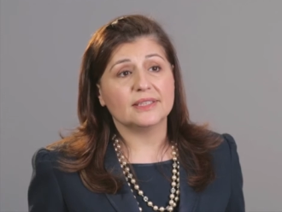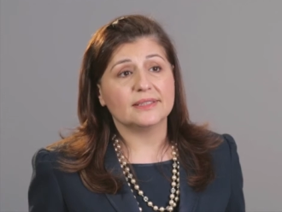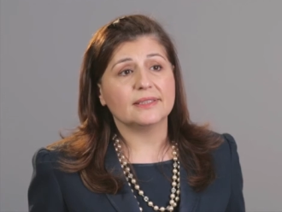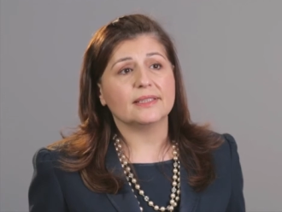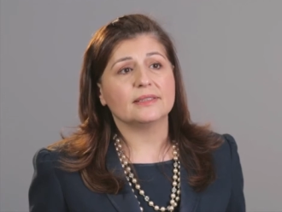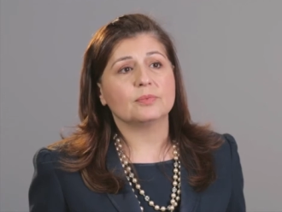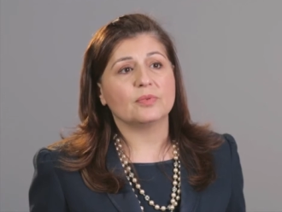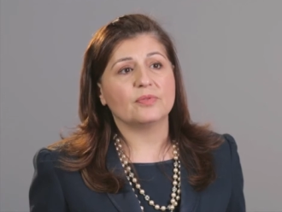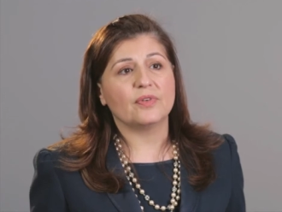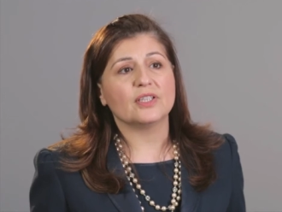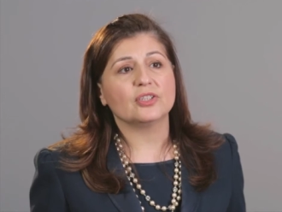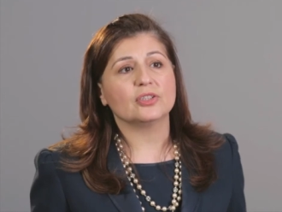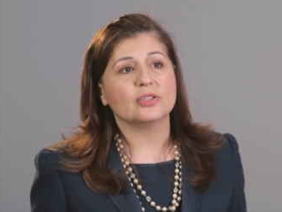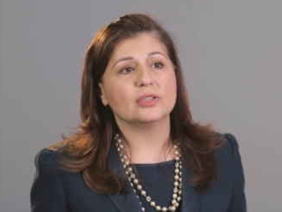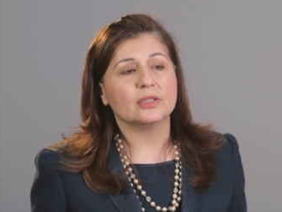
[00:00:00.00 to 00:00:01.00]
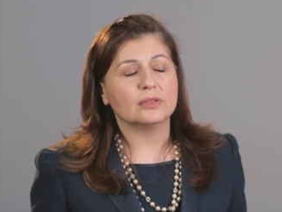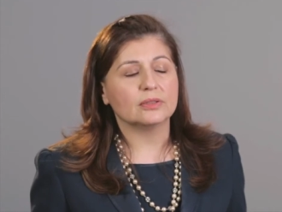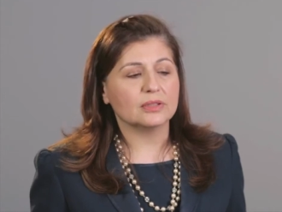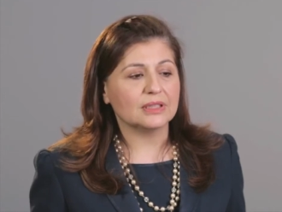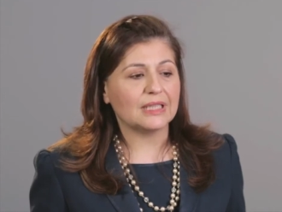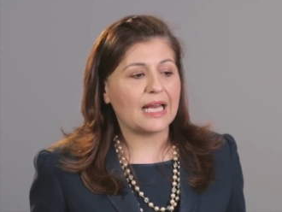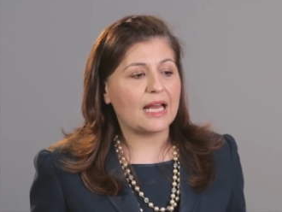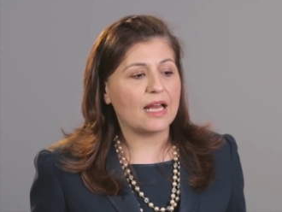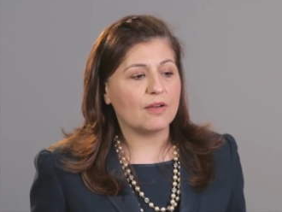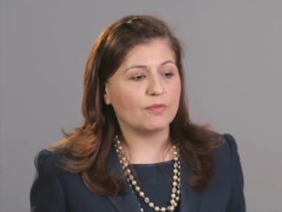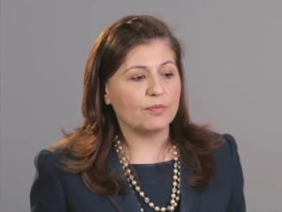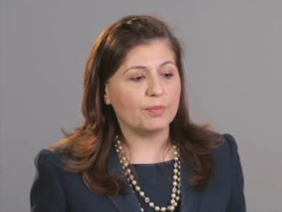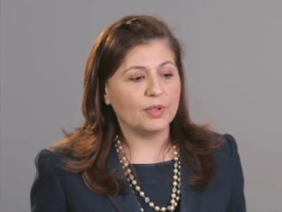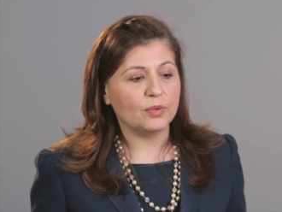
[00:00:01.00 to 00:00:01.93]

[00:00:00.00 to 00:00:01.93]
estates professionals have